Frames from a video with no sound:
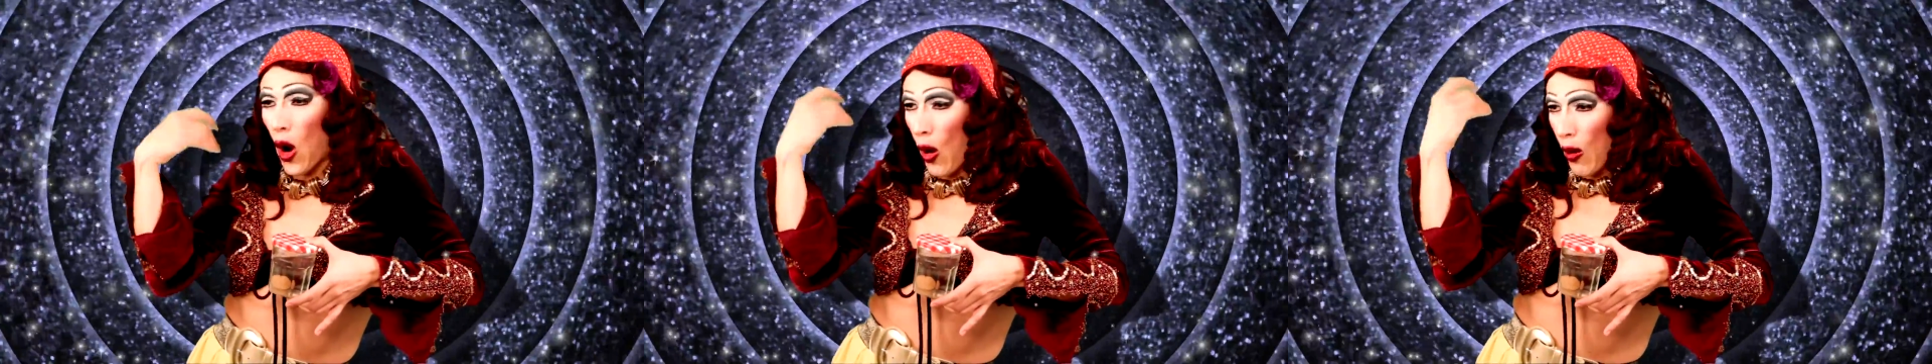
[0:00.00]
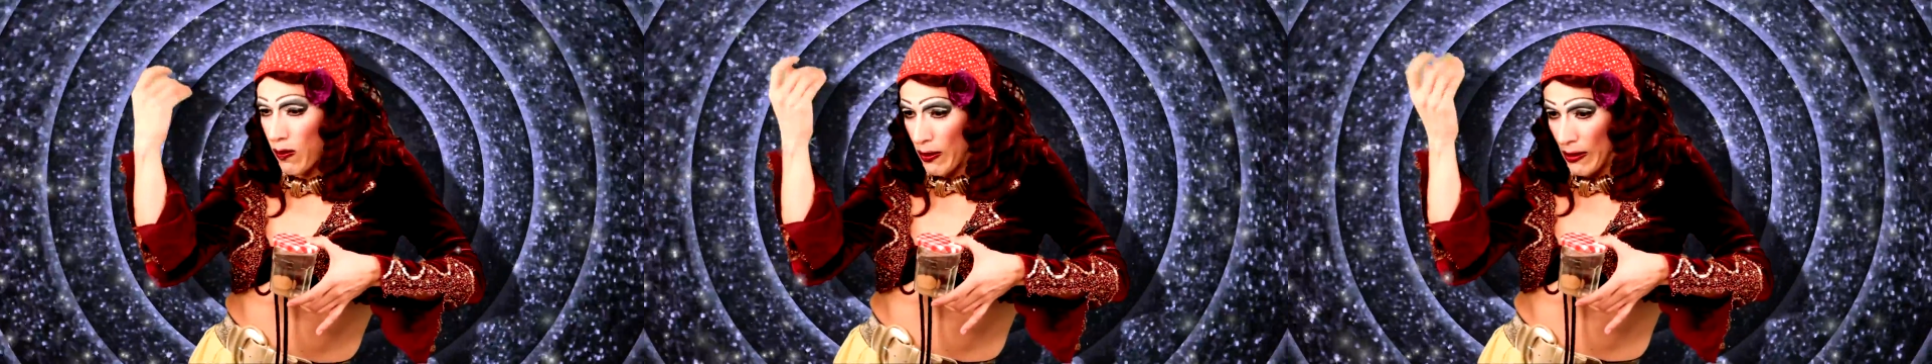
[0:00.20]

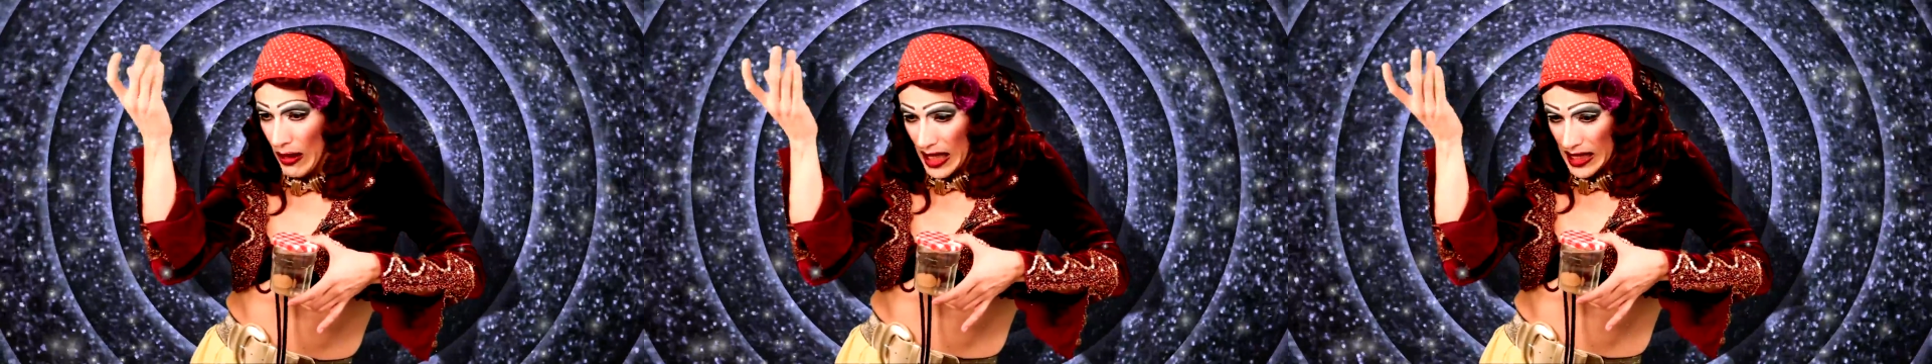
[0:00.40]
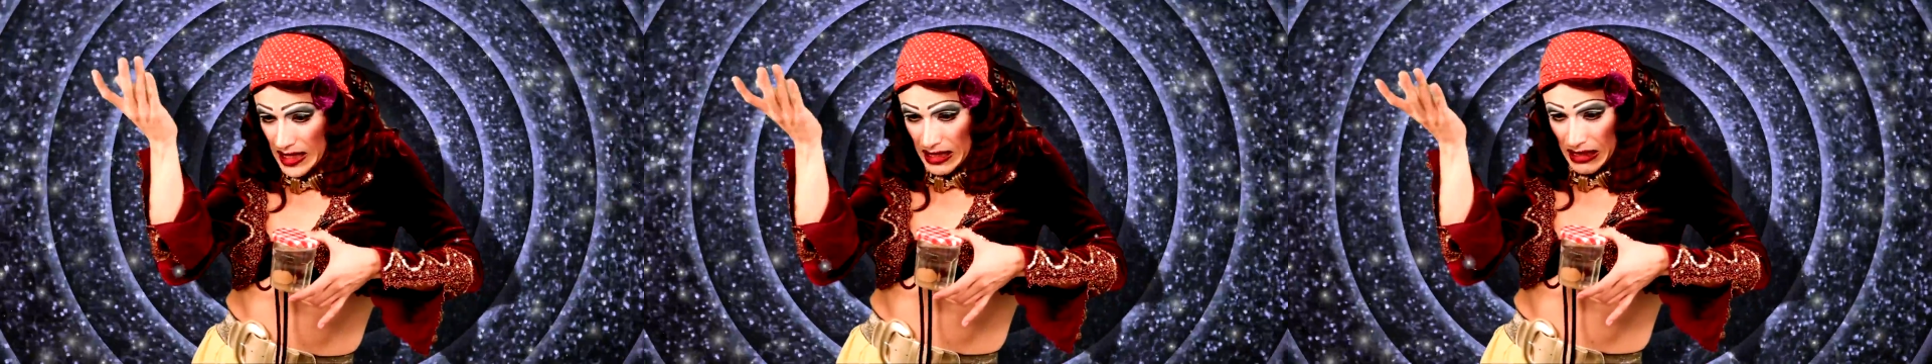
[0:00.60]
or
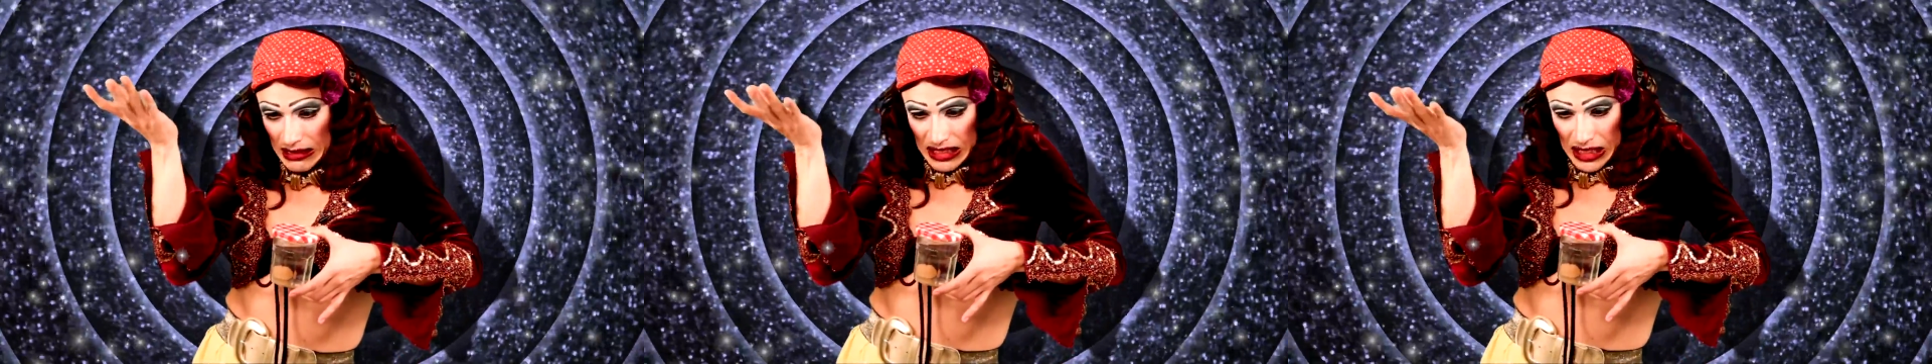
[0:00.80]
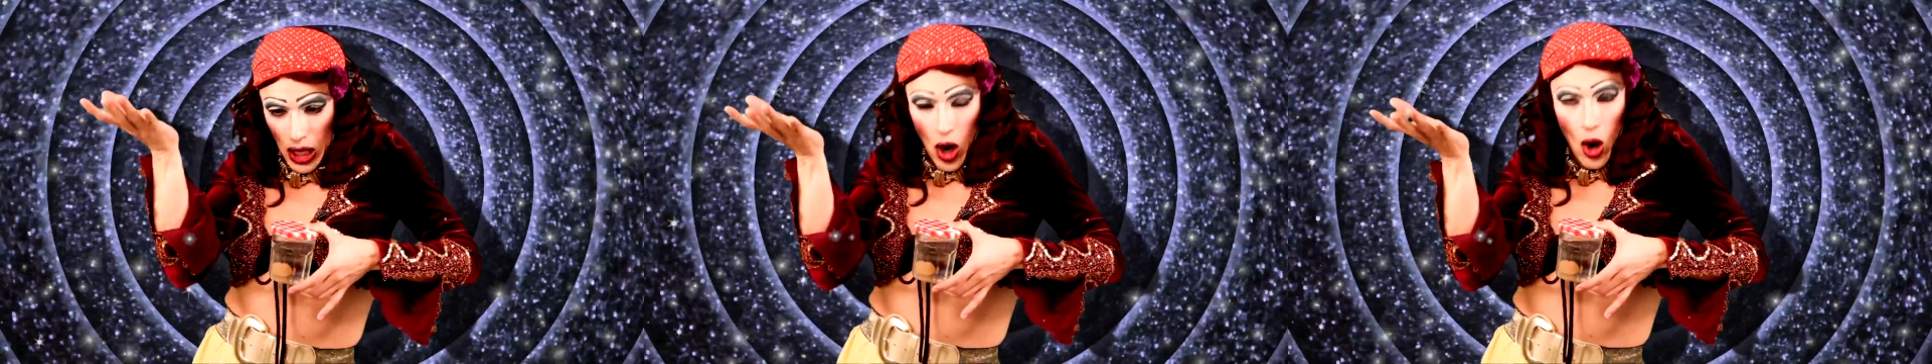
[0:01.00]

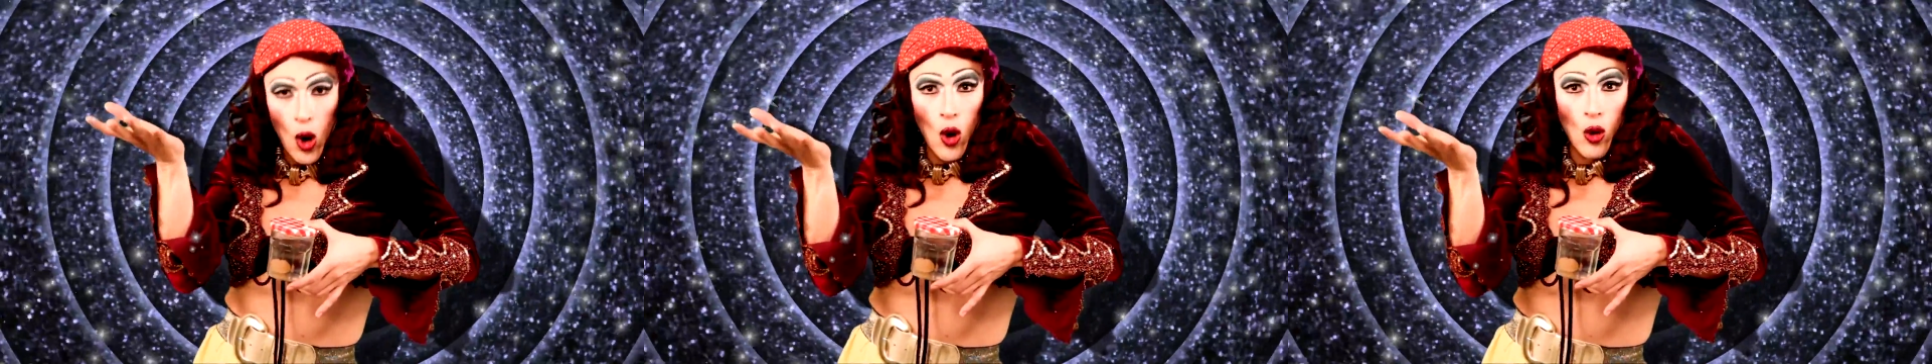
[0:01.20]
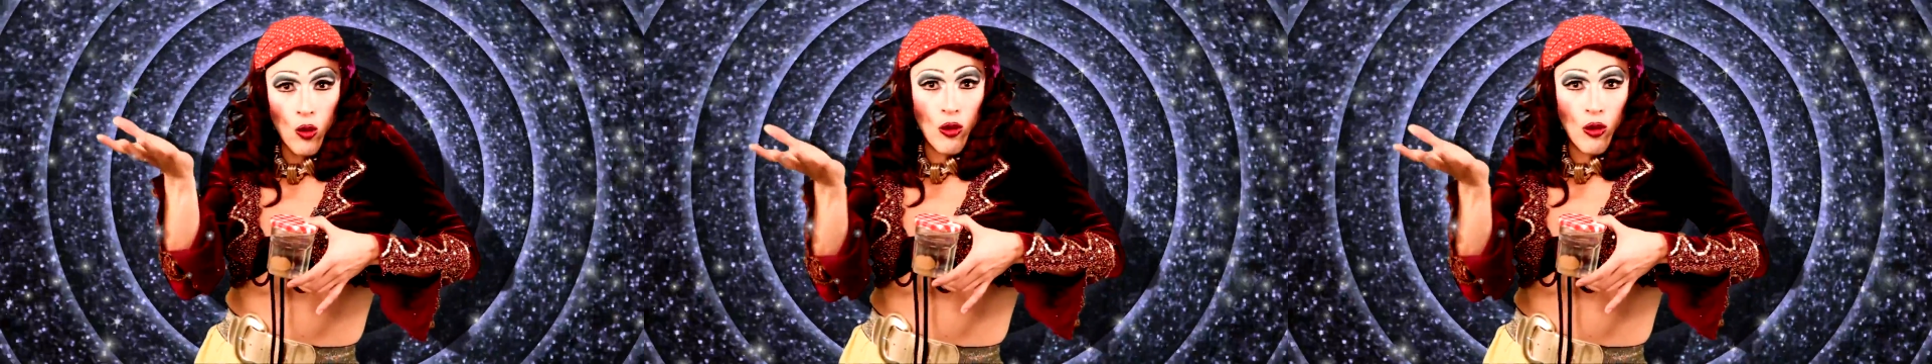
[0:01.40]
present or